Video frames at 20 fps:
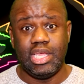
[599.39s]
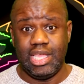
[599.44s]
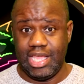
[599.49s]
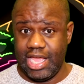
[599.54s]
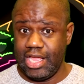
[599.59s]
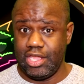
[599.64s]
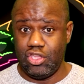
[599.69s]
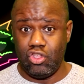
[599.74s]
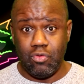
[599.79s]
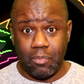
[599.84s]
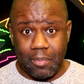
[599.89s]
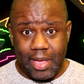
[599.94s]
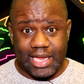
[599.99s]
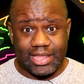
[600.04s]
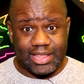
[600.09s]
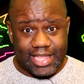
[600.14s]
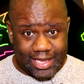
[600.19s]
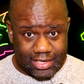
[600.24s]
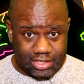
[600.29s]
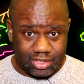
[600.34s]
and you
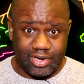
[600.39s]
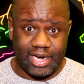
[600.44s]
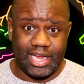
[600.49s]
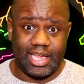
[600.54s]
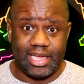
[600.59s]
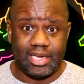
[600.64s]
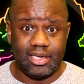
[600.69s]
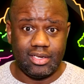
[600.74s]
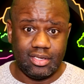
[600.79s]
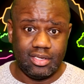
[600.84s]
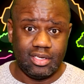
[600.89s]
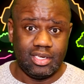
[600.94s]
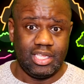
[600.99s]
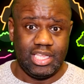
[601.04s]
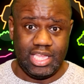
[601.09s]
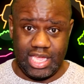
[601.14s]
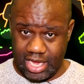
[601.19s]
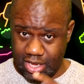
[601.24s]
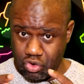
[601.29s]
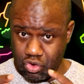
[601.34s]
make that trade
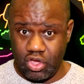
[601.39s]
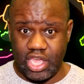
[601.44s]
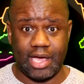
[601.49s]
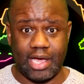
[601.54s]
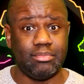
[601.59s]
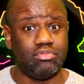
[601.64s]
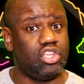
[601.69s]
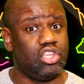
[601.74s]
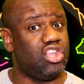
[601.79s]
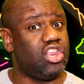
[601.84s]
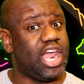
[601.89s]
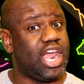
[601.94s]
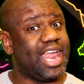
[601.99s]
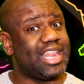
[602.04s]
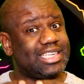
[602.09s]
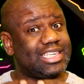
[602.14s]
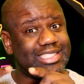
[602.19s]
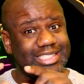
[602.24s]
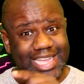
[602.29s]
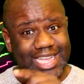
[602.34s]
and you come to
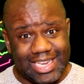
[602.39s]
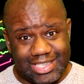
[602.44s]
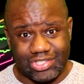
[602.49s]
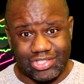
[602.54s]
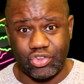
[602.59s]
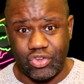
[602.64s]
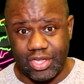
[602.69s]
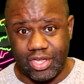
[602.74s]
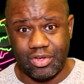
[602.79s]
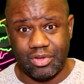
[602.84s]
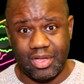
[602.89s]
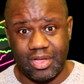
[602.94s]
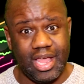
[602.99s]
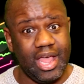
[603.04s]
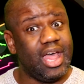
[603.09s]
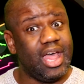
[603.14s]
United States soil,